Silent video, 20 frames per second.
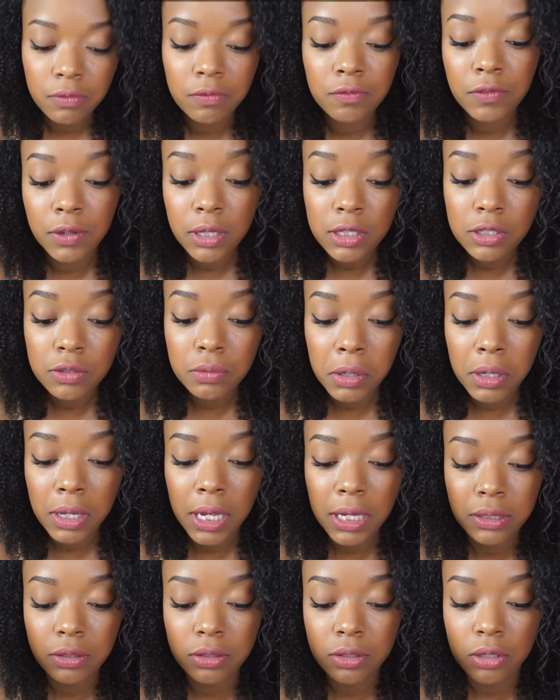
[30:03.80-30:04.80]
Philly Swirl
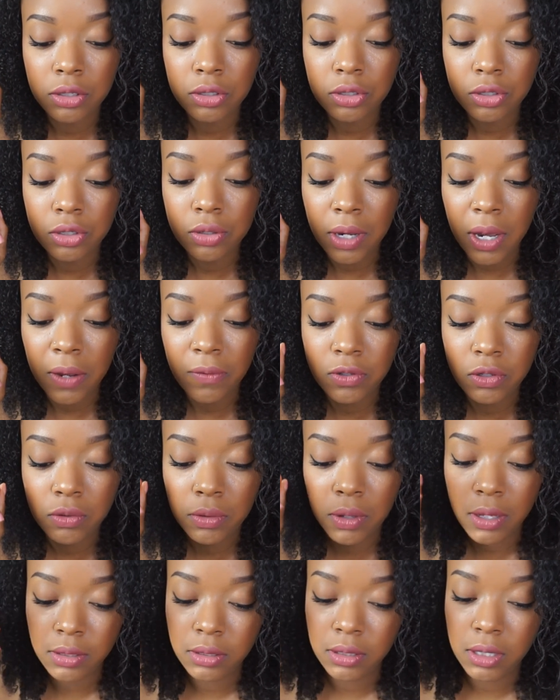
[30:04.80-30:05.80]
asked, do you have to do
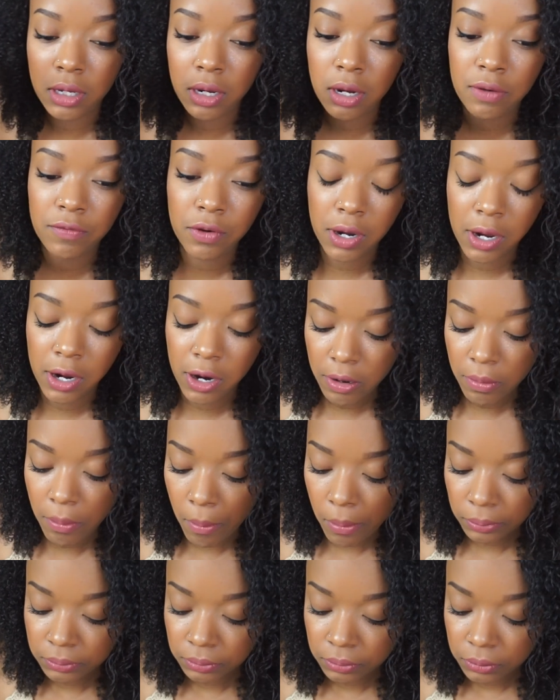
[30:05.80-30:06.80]
a lot to take care of your
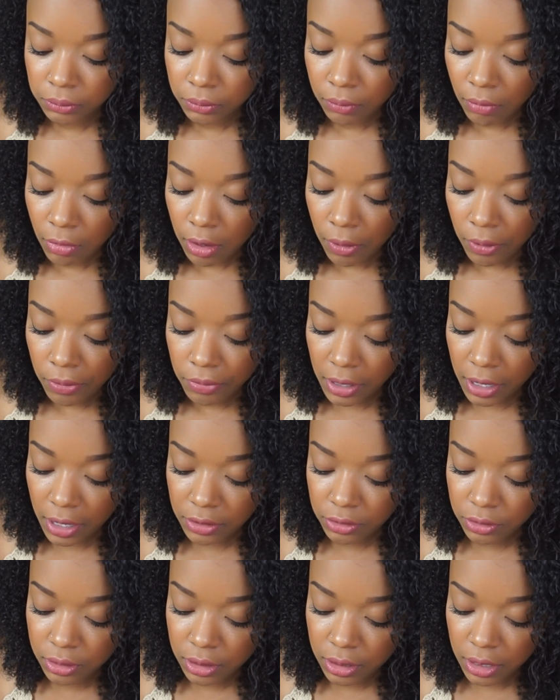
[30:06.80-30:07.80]
hair? The
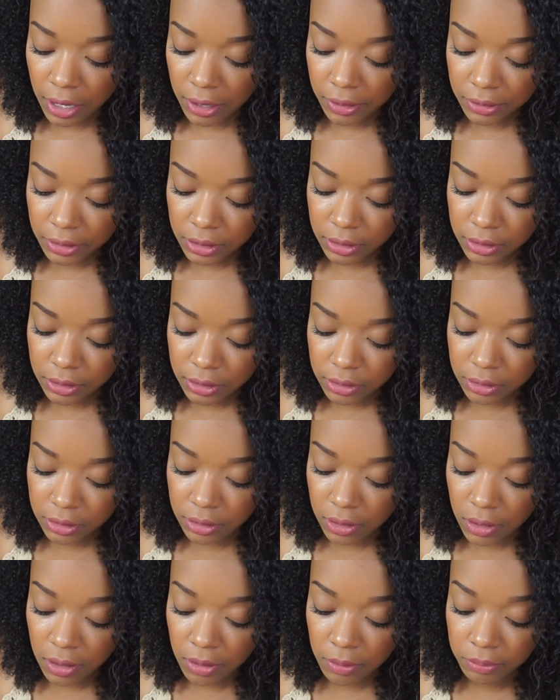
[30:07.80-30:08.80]
answer to that
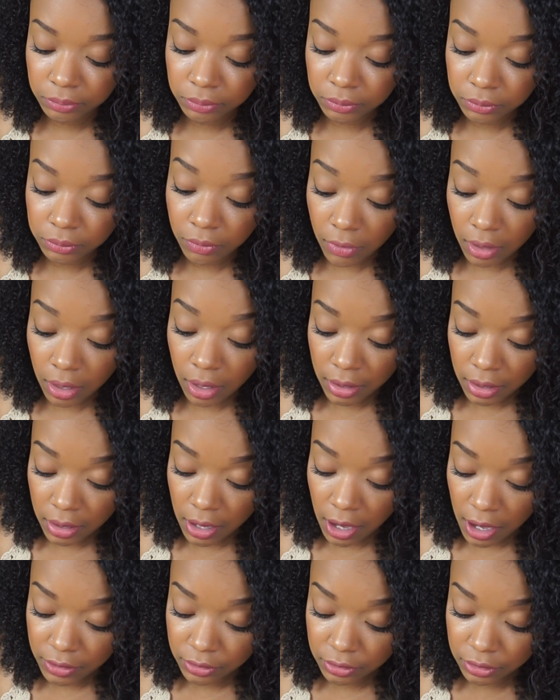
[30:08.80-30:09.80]
is
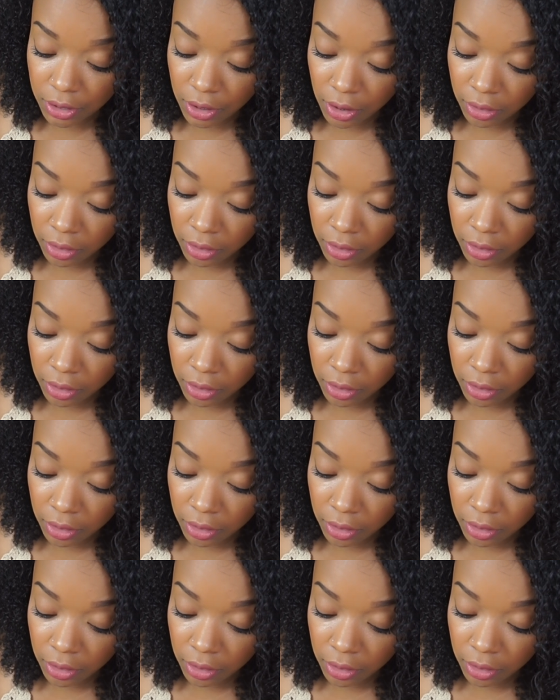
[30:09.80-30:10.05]
yes, a